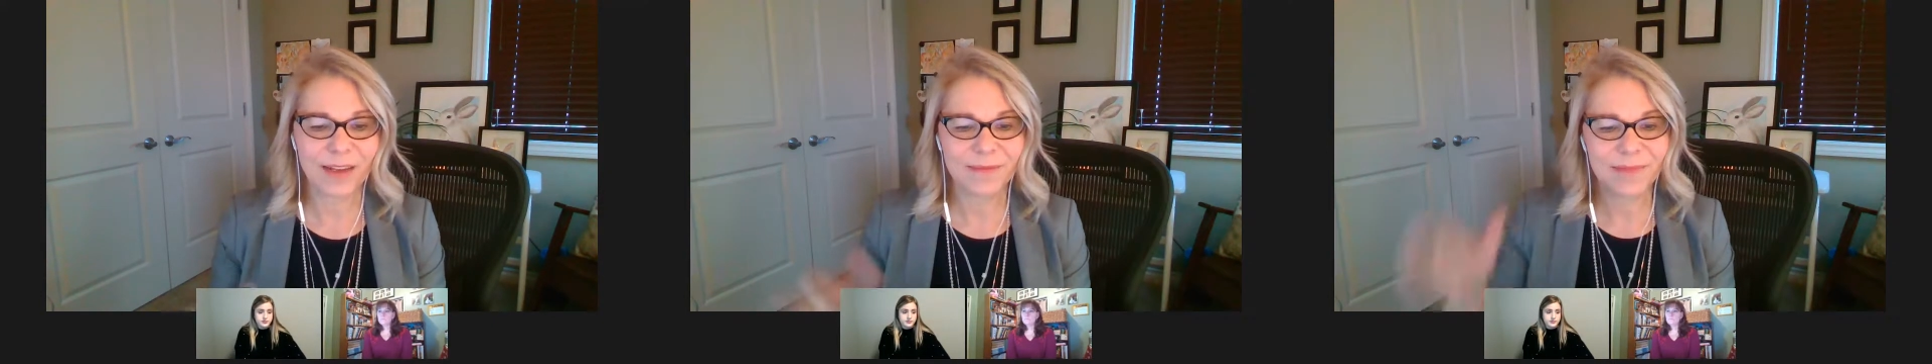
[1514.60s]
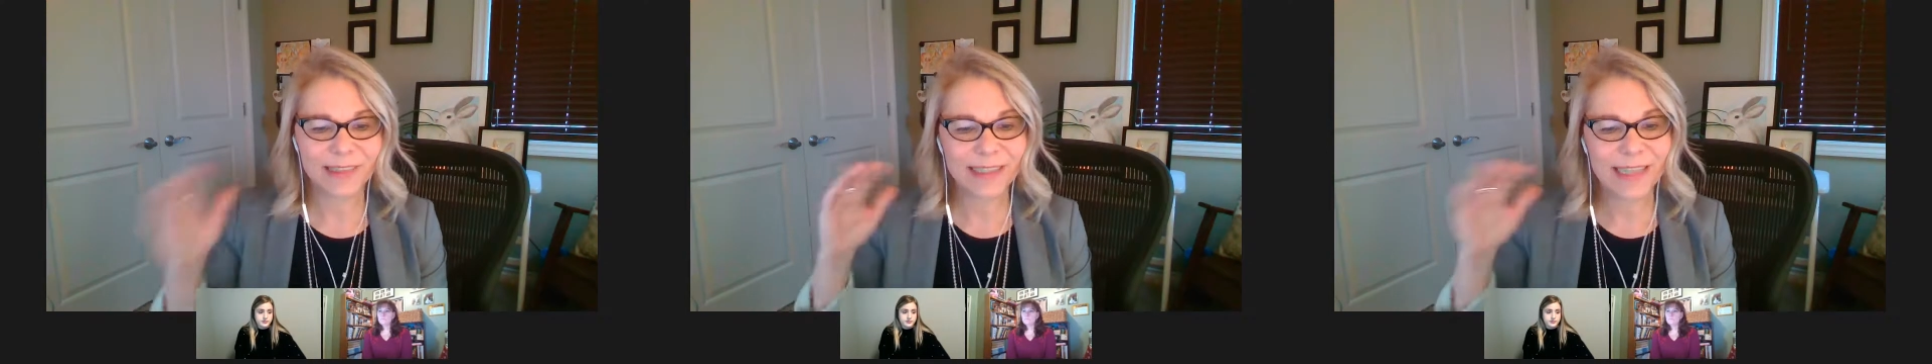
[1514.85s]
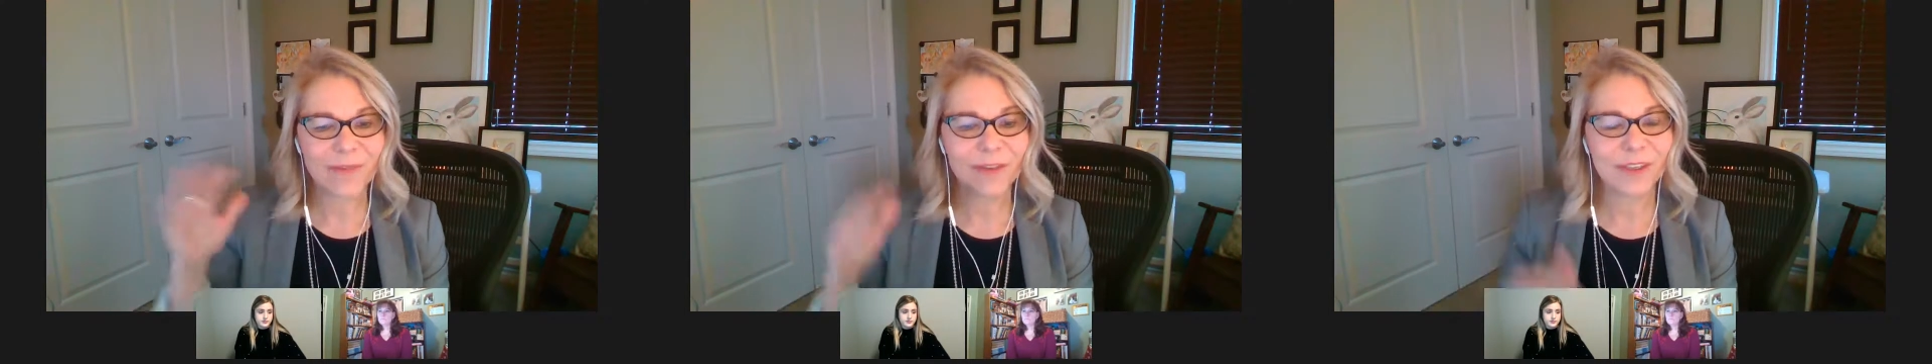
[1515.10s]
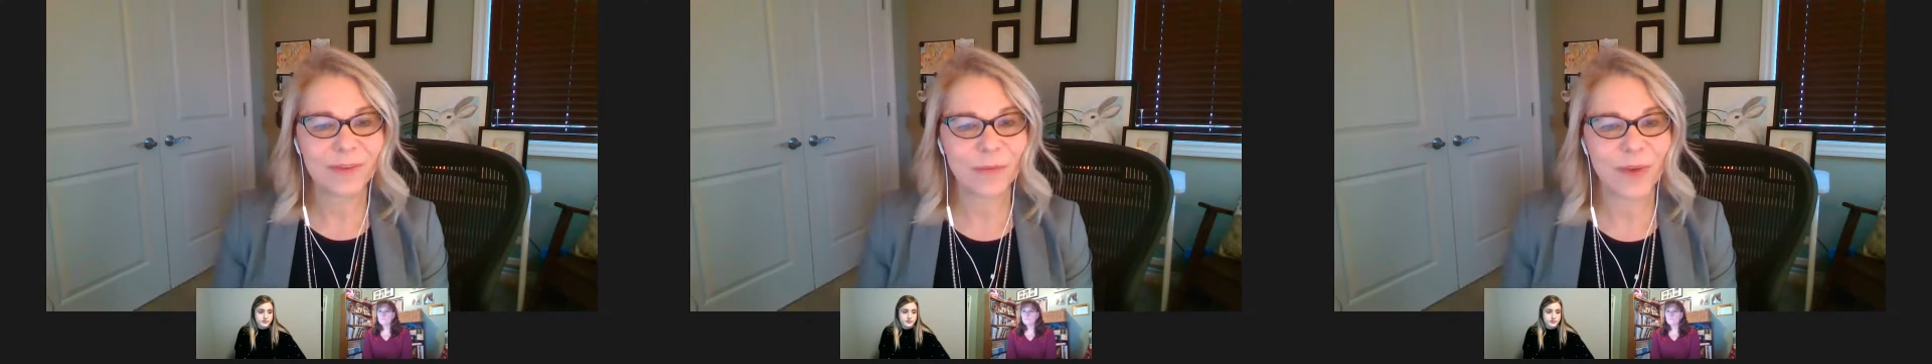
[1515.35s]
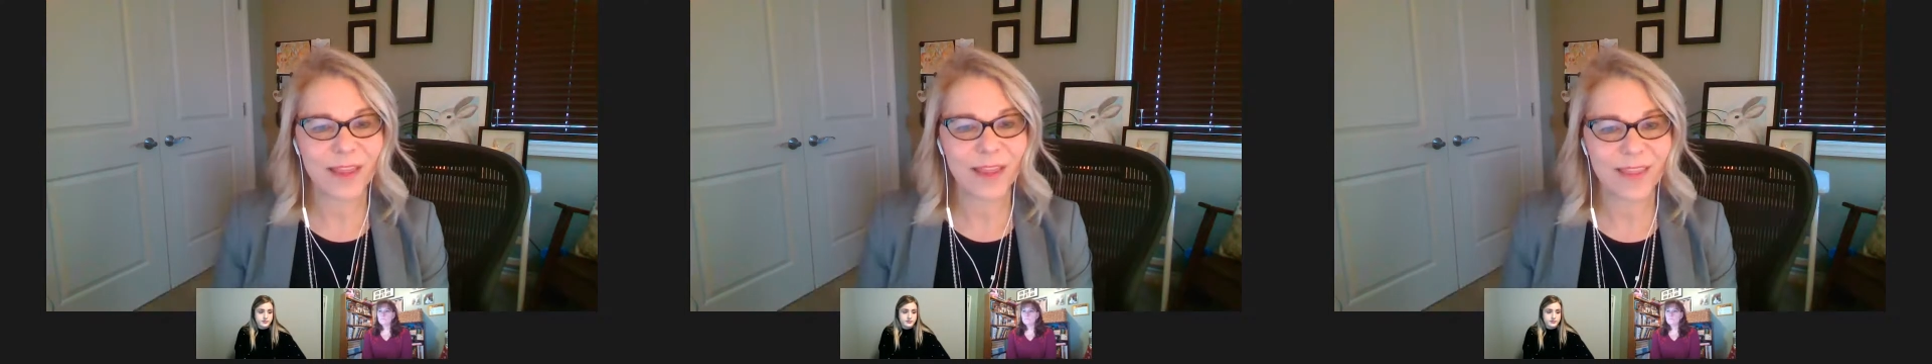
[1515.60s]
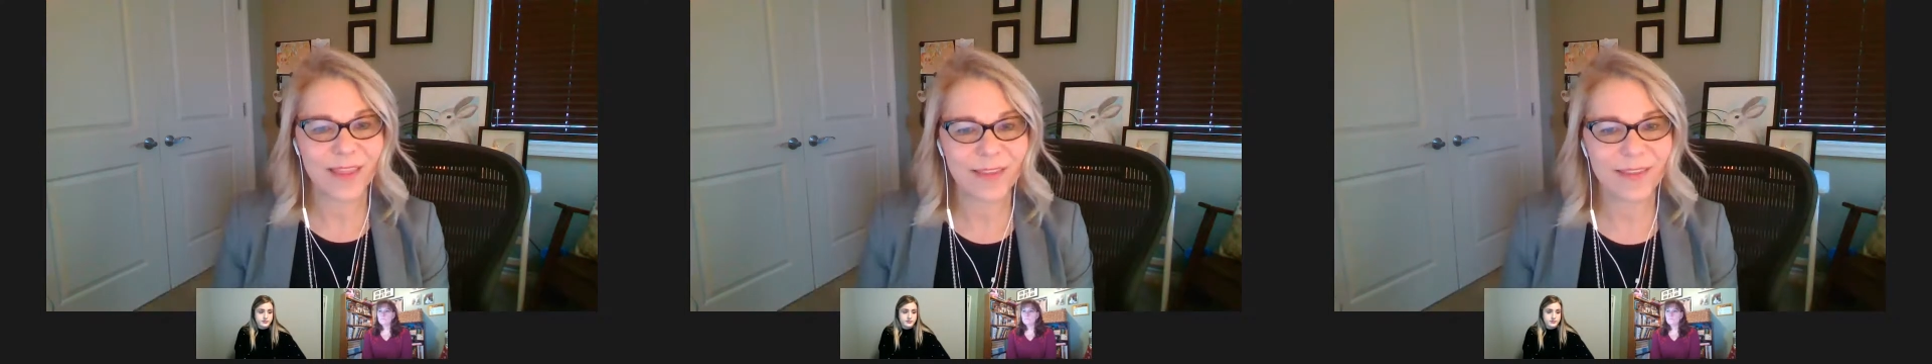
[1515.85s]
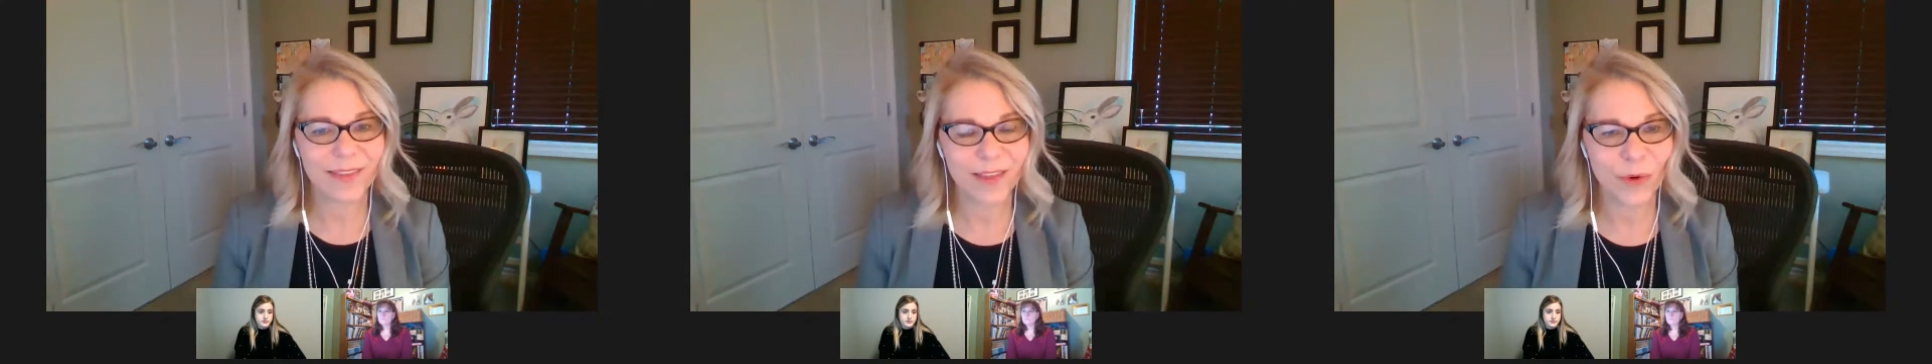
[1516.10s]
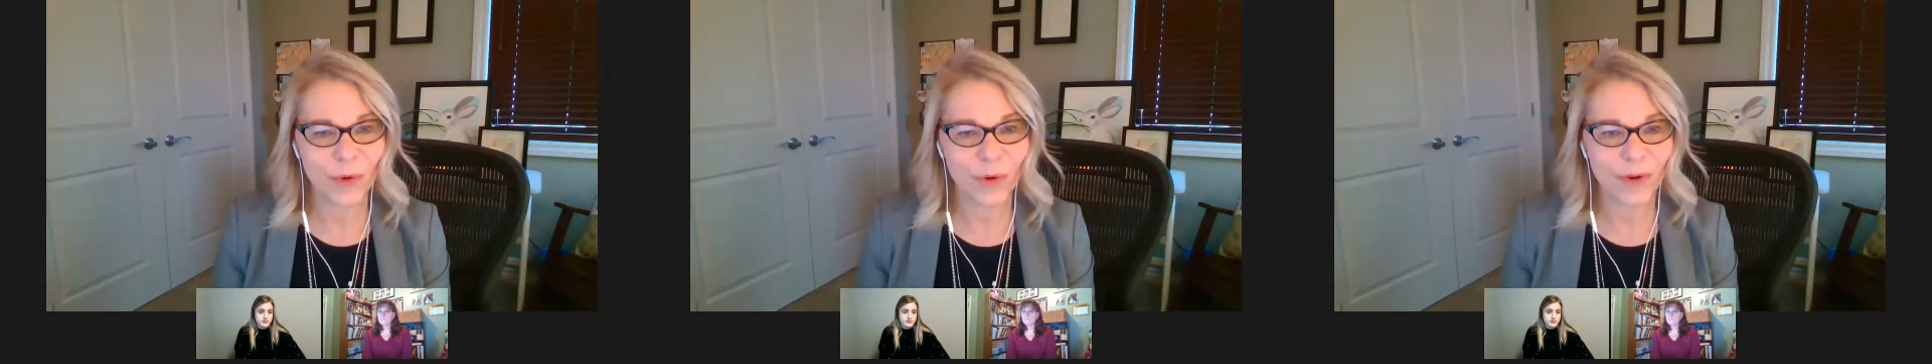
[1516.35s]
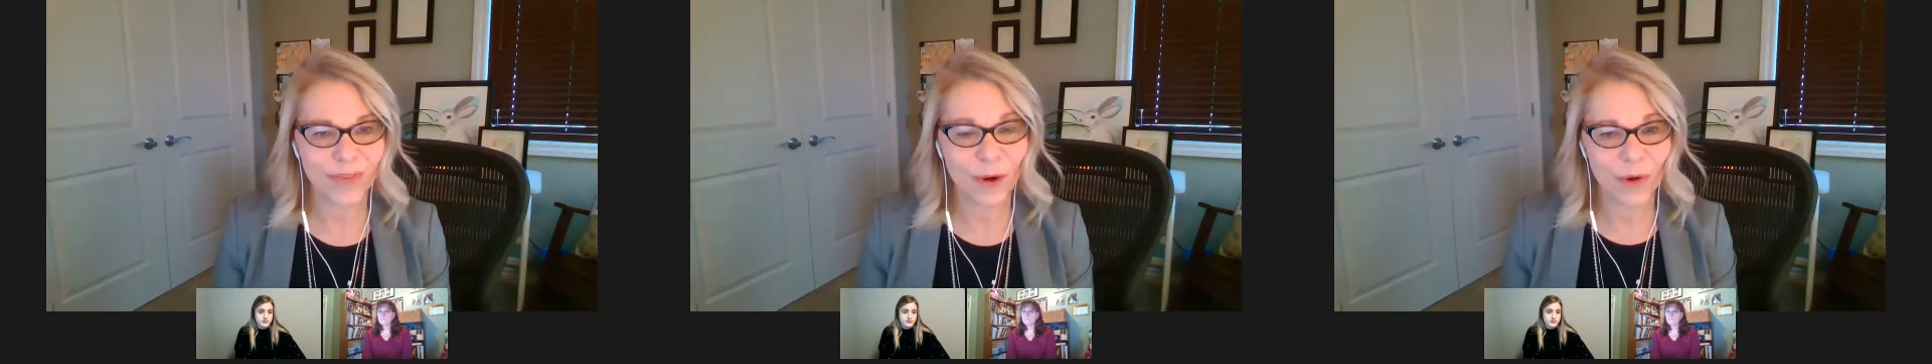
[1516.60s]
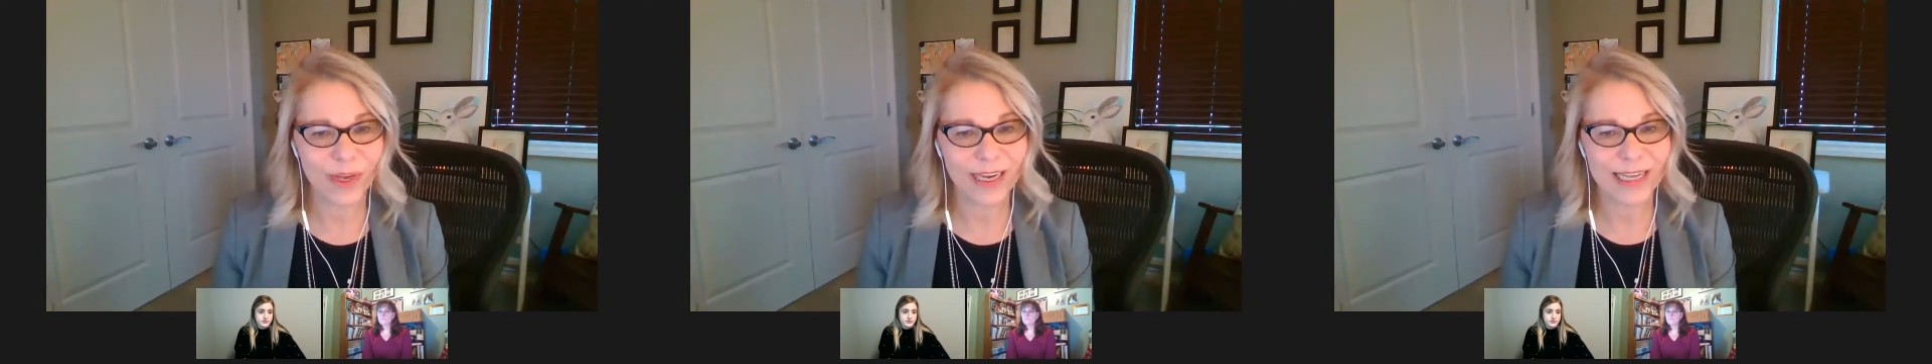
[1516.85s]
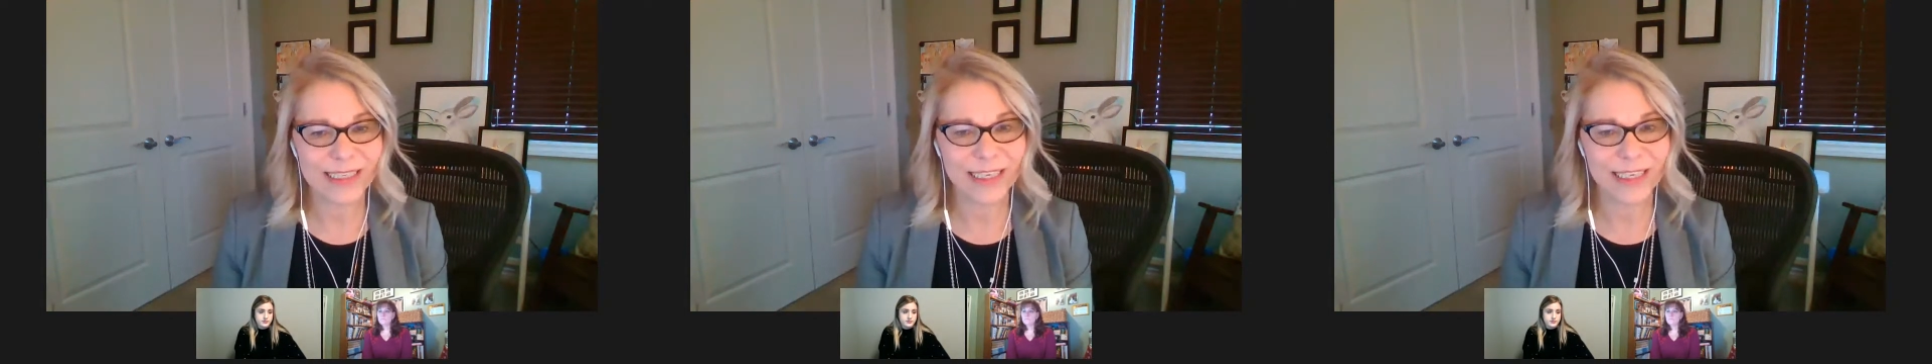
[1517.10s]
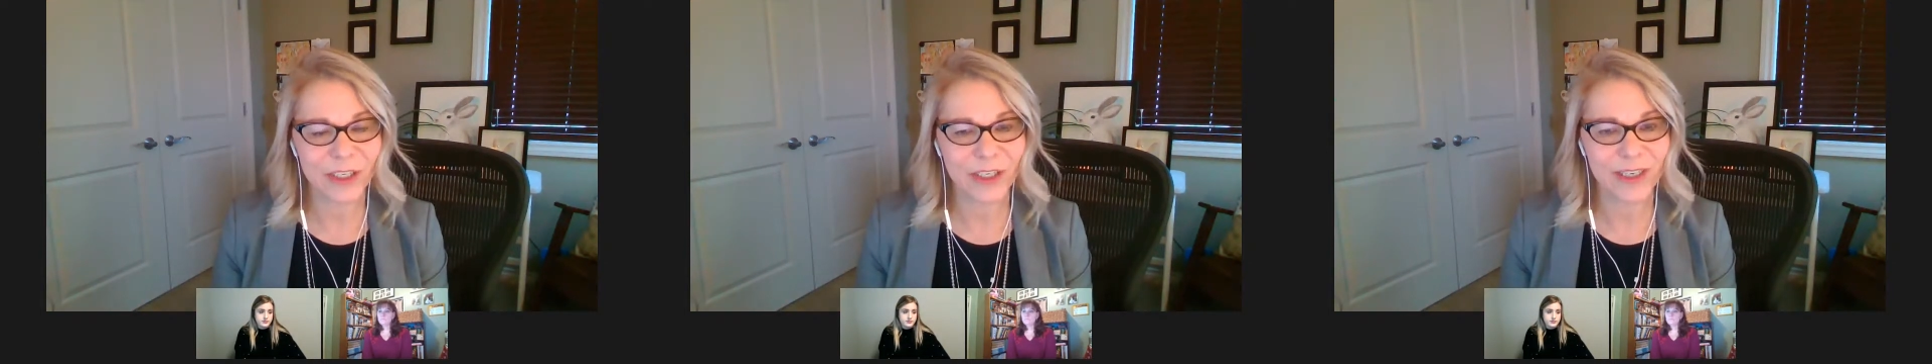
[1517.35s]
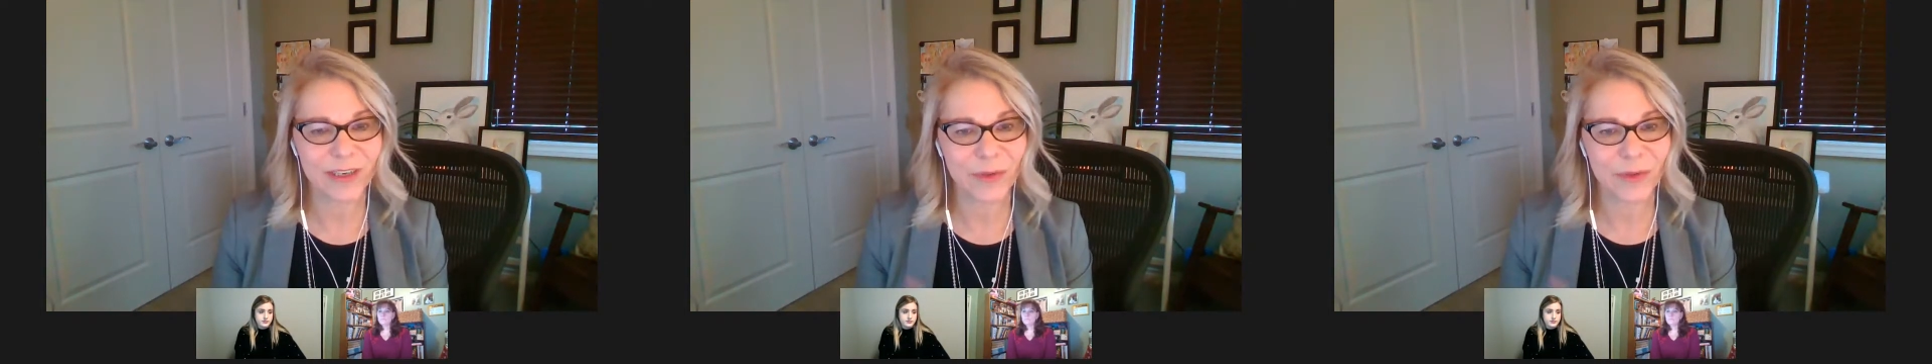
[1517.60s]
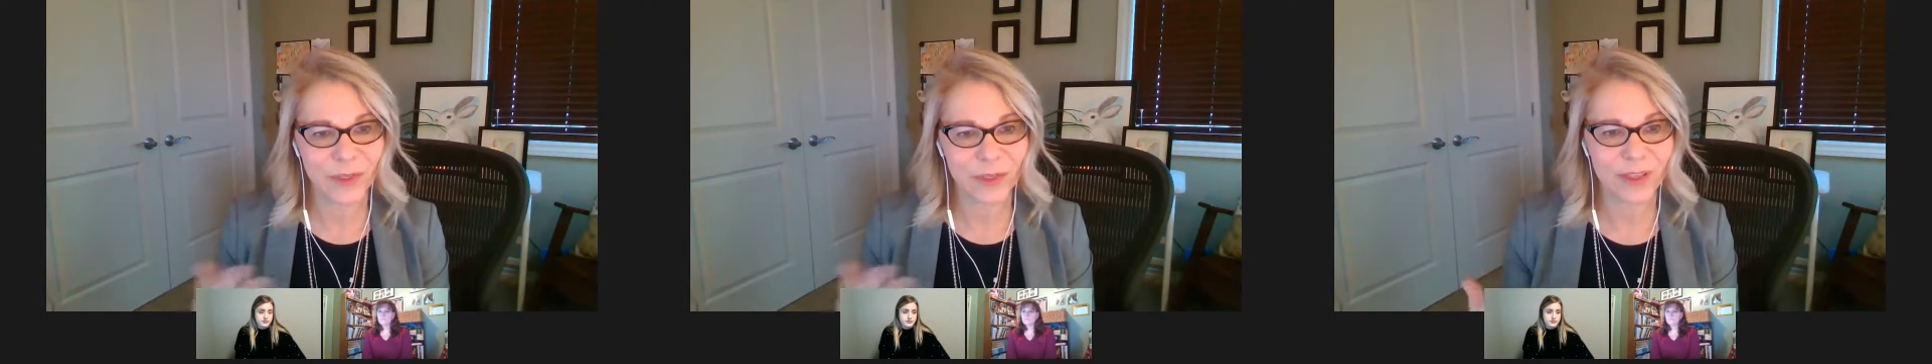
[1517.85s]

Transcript: level within that organization or